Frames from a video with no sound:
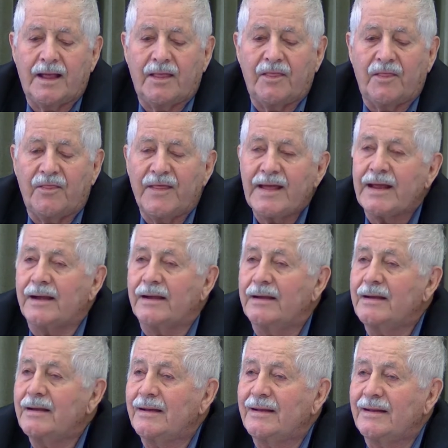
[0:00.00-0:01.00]
And
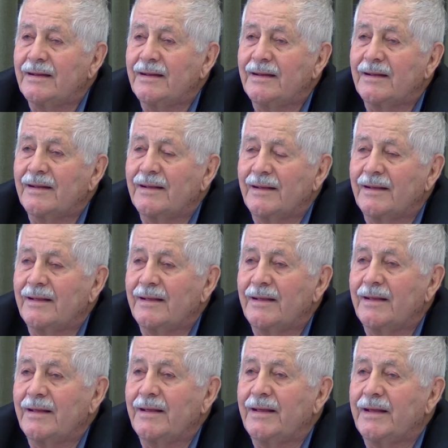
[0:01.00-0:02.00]
then
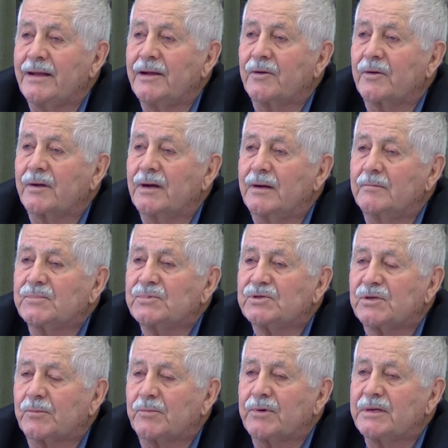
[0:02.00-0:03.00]
here
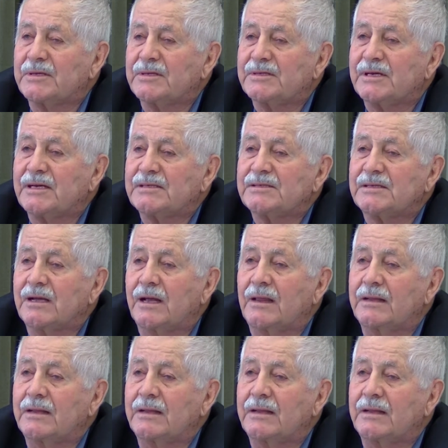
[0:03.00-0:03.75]
comes the Princess